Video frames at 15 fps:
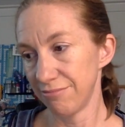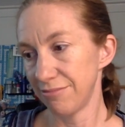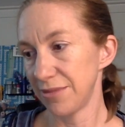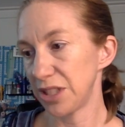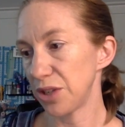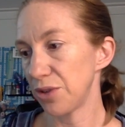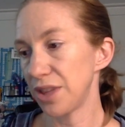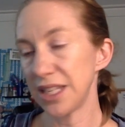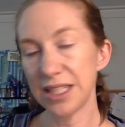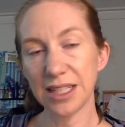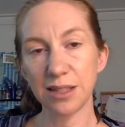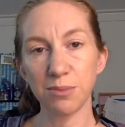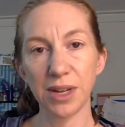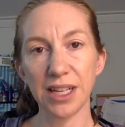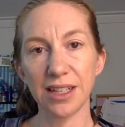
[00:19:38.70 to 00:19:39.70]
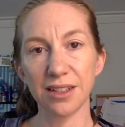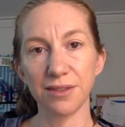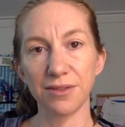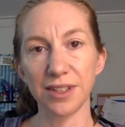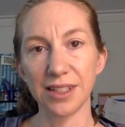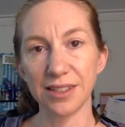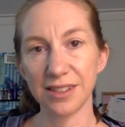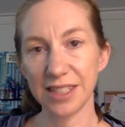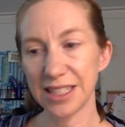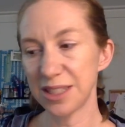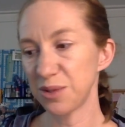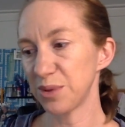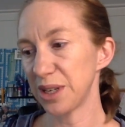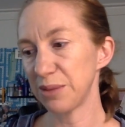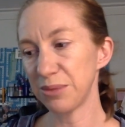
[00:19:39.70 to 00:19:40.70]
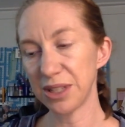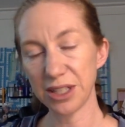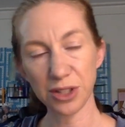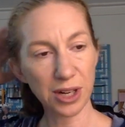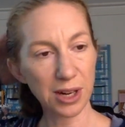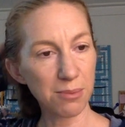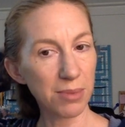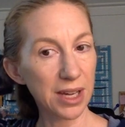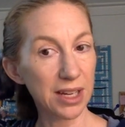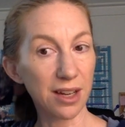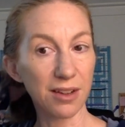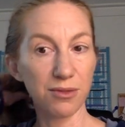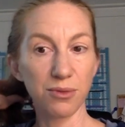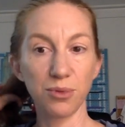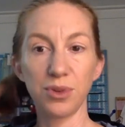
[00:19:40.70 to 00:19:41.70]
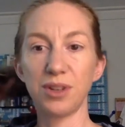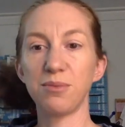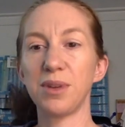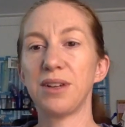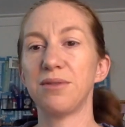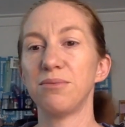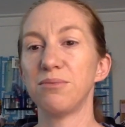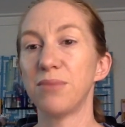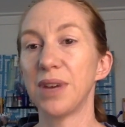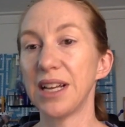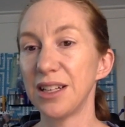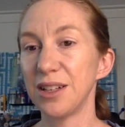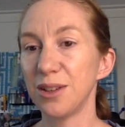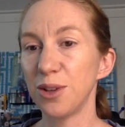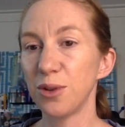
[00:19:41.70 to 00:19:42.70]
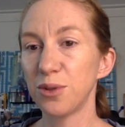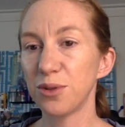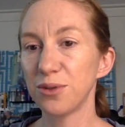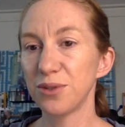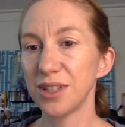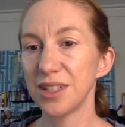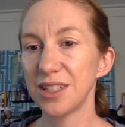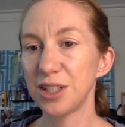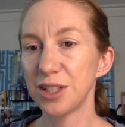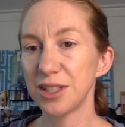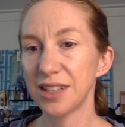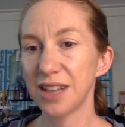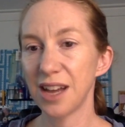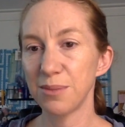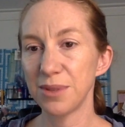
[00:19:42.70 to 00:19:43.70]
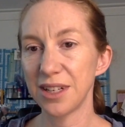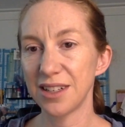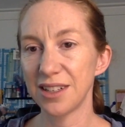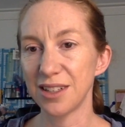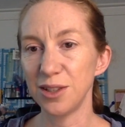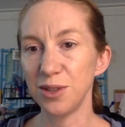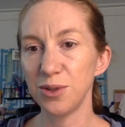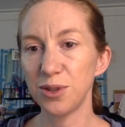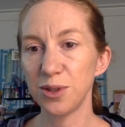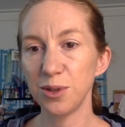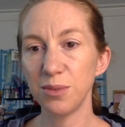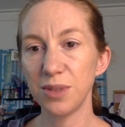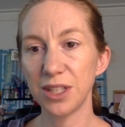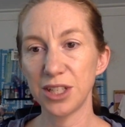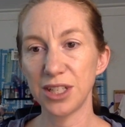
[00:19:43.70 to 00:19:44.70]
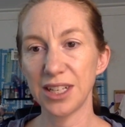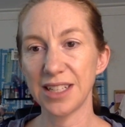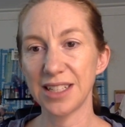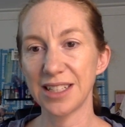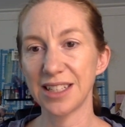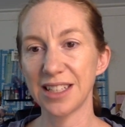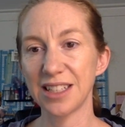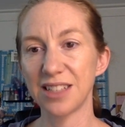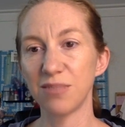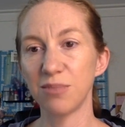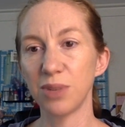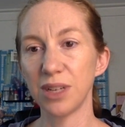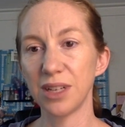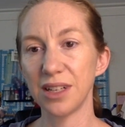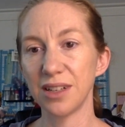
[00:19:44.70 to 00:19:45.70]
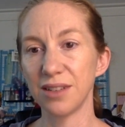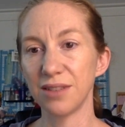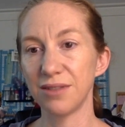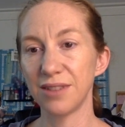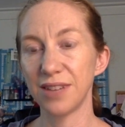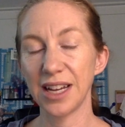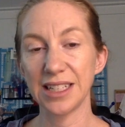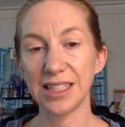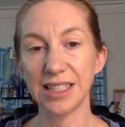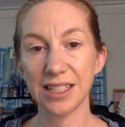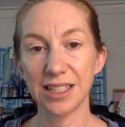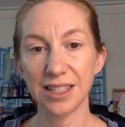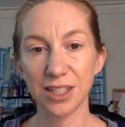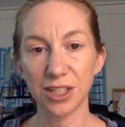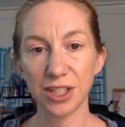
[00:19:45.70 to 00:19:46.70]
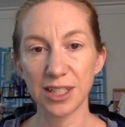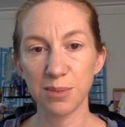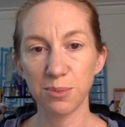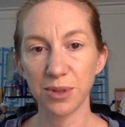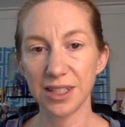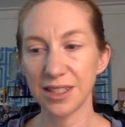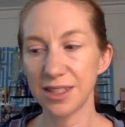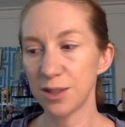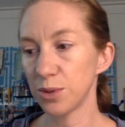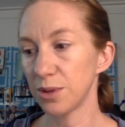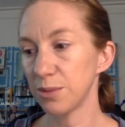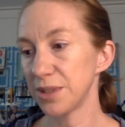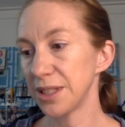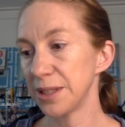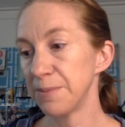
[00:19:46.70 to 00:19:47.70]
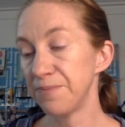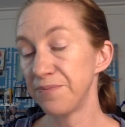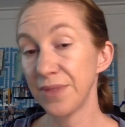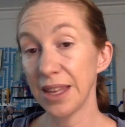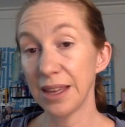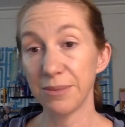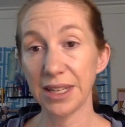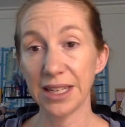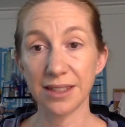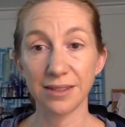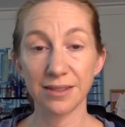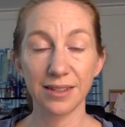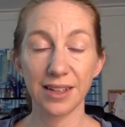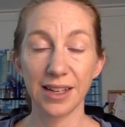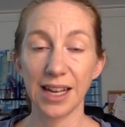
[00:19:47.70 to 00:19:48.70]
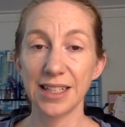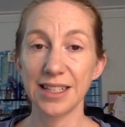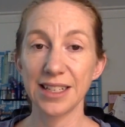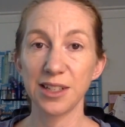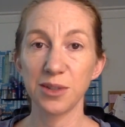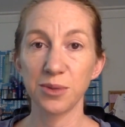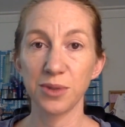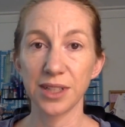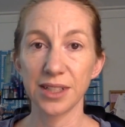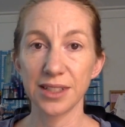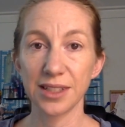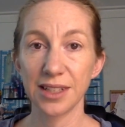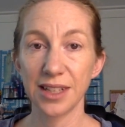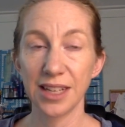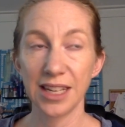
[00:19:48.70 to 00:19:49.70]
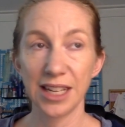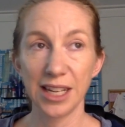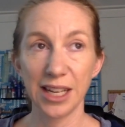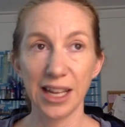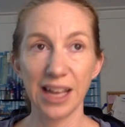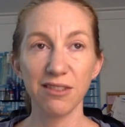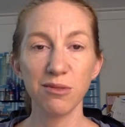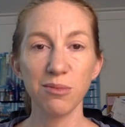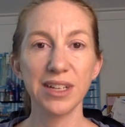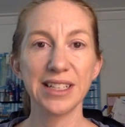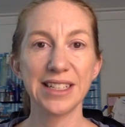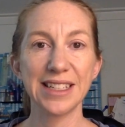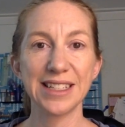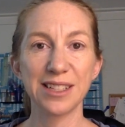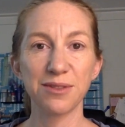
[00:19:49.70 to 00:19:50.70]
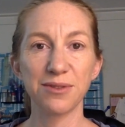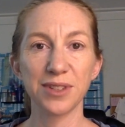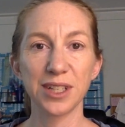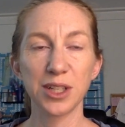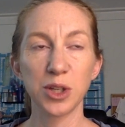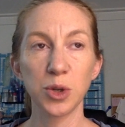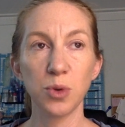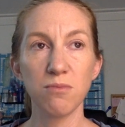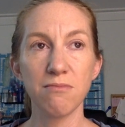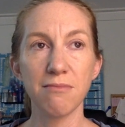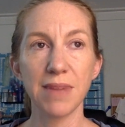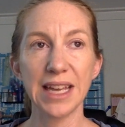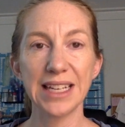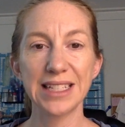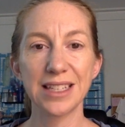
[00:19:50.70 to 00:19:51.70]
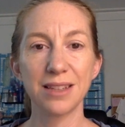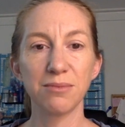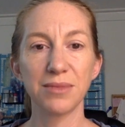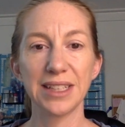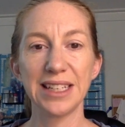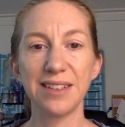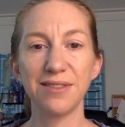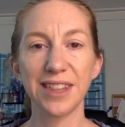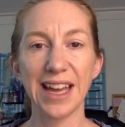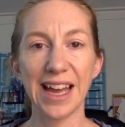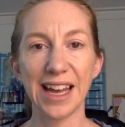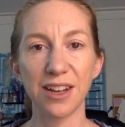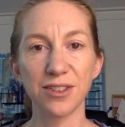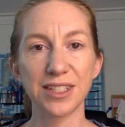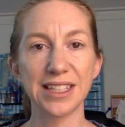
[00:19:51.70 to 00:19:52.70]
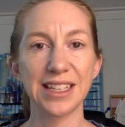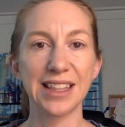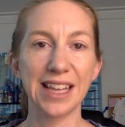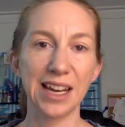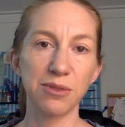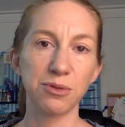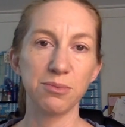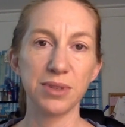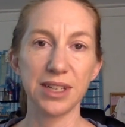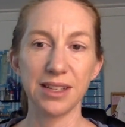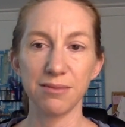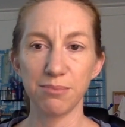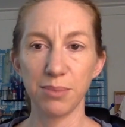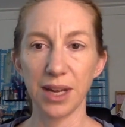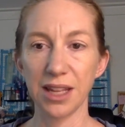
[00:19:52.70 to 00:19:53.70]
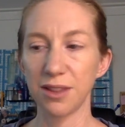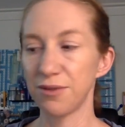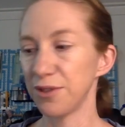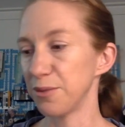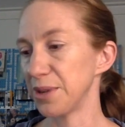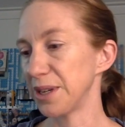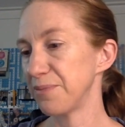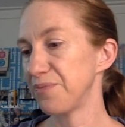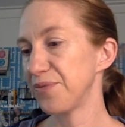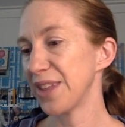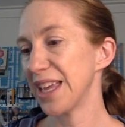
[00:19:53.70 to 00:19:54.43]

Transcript: So this is my elephant. This is what I'm going to try and bite off. One of my local friends just commented on YouTube that she has a list of ideas that she's brainstormed. Man, I'll tell you what. Everybody needs a friend who makes them leave the house, and that would be Beth for me.